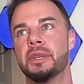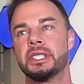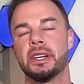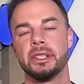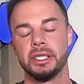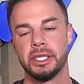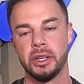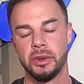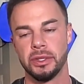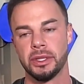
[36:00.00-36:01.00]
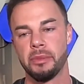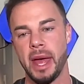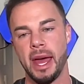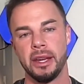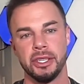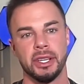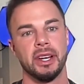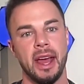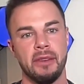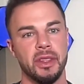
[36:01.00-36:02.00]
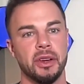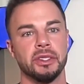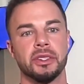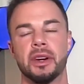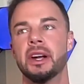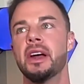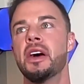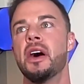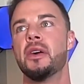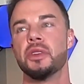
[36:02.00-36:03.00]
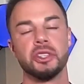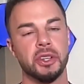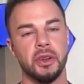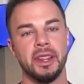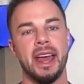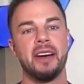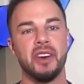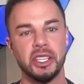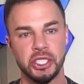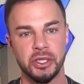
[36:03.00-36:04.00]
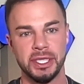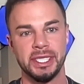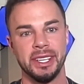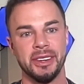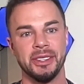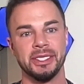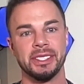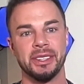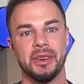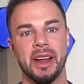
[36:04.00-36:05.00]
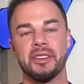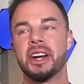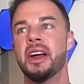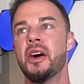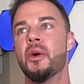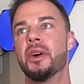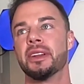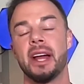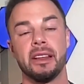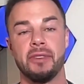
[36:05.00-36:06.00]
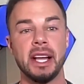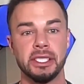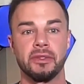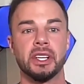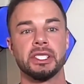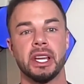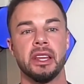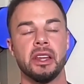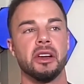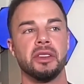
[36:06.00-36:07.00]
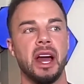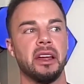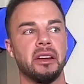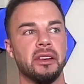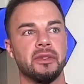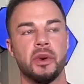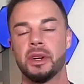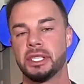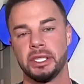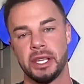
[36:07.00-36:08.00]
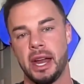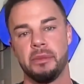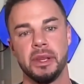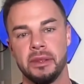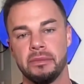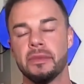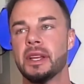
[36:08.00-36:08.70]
materialistic goals are bad, you shouldn't have those, or you should only have altruistic goals or whatever, or like vice versa, you know, like, of course it's gotta be